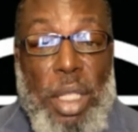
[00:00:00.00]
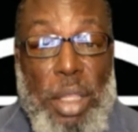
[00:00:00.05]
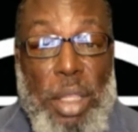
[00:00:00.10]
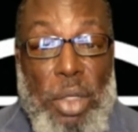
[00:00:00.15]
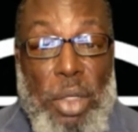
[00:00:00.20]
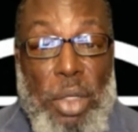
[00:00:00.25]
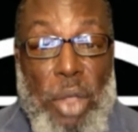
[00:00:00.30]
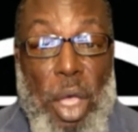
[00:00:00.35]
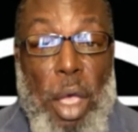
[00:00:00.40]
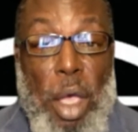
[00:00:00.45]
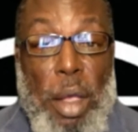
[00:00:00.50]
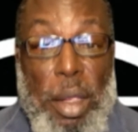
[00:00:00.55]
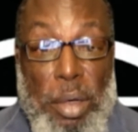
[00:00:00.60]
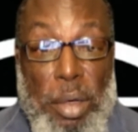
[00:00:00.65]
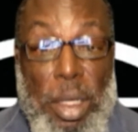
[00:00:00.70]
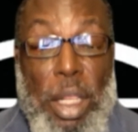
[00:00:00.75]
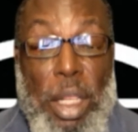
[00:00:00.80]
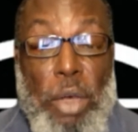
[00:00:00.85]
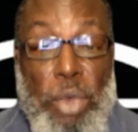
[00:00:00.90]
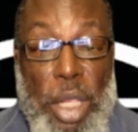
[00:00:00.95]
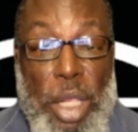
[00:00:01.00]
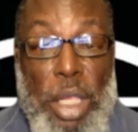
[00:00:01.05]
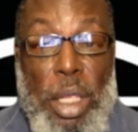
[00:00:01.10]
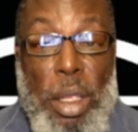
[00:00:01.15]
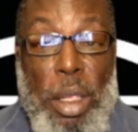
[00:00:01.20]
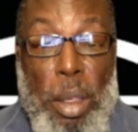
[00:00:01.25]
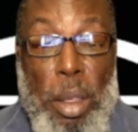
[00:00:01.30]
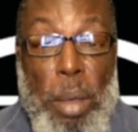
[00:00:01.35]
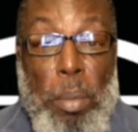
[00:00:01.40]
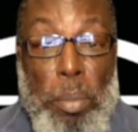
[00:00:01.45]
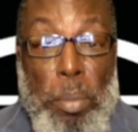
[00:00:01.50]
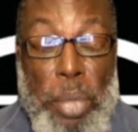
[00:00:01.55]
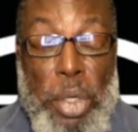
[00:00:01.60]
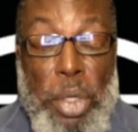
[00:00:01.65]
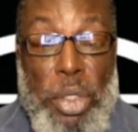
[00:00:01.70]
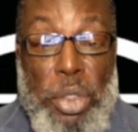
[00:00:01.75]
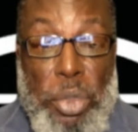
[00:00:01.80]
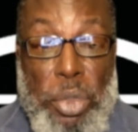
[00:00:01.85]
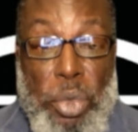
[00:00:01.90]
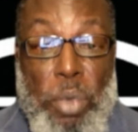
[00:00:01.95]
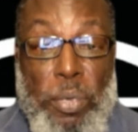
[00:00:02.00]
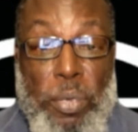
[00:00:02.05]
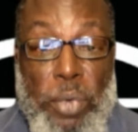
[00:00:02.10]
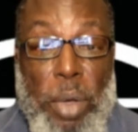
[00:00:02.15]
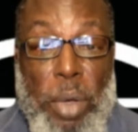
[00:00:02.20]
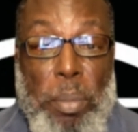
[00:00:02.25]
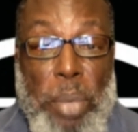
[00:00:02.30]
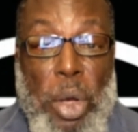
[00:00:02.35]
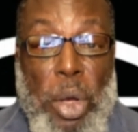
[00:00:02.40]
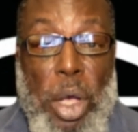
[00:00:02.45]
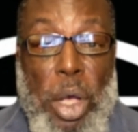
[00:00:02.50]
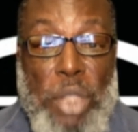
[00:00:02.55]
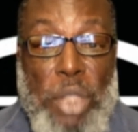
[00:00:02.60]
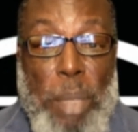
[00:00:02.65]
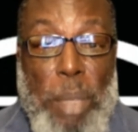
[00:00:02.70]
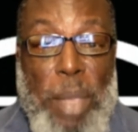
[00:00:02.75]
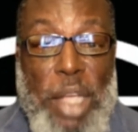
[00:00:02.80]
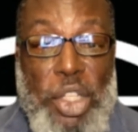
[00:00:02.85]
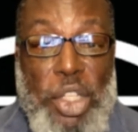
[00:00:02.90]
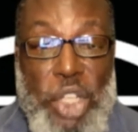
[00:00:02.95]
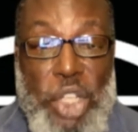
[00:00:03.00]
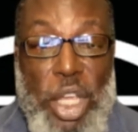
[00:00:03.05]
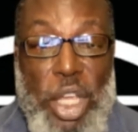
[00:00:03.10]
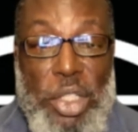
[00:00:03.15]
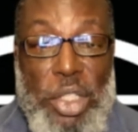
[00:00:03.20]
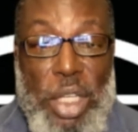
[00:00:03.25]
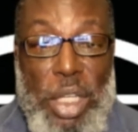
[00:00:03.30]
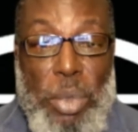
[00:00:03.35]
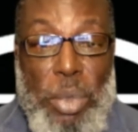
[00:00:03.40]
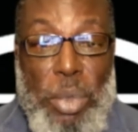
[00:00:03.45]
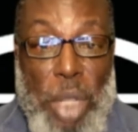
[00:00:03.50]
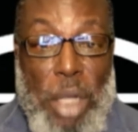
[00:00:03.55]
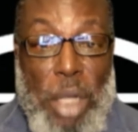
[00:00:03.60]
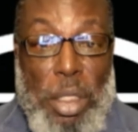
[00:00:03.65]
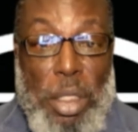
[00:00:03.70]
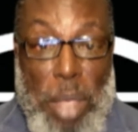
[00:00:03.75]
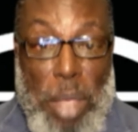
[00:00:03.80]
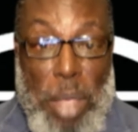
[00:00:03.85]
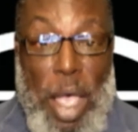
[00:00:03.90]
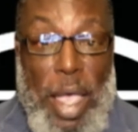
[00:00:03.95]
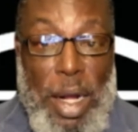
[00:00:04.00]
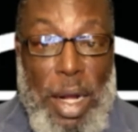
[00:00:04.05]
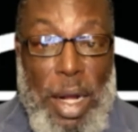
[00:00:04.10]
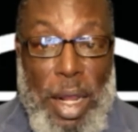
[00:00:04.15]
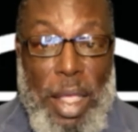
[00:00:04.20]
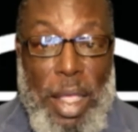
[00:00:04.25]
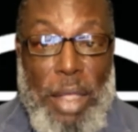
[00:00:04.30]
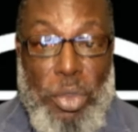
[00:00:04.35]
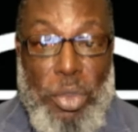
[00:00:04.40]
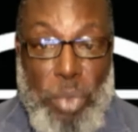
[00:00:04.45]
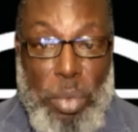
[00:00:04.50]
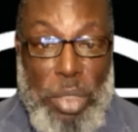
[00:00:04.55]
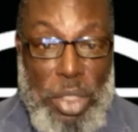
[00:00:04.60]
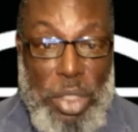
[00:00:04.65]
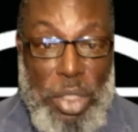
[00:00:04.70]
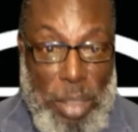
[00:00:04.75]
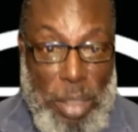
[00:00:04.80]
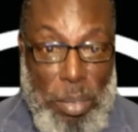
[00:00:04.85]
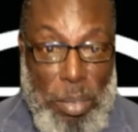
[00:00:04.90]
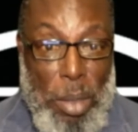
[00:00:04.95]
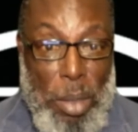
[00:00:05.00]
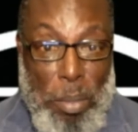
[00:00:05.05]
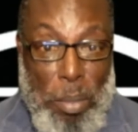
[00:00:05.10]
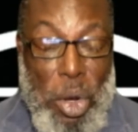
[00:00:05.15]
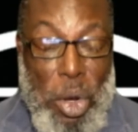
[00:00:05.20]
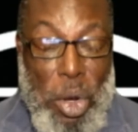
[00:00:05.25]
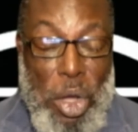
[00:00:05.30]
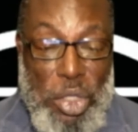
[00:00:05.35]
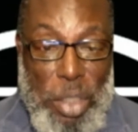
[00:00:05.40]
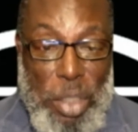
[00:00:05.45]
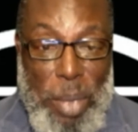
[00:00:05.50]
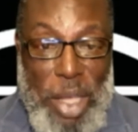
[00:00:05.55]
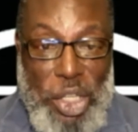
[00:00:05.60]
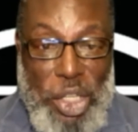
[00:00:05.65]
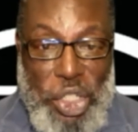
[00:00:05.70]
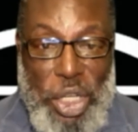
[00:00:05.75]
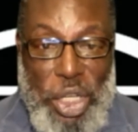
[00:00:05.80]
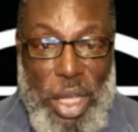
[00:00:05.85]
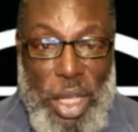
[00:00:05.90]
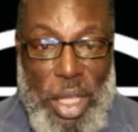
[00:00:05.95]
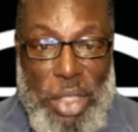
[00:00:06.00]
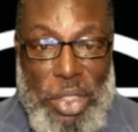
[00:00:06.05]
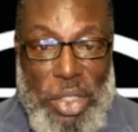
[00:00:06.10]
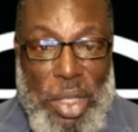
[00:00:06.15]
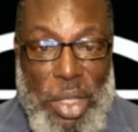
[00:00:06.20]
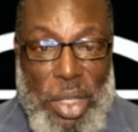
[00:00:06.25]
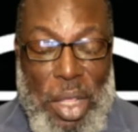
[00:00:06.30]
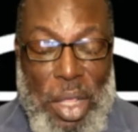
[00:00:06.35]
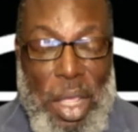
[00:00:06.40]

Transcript: and the dog literally put his two front paws on my chest, and he was on his hind legs with his paws on my chest.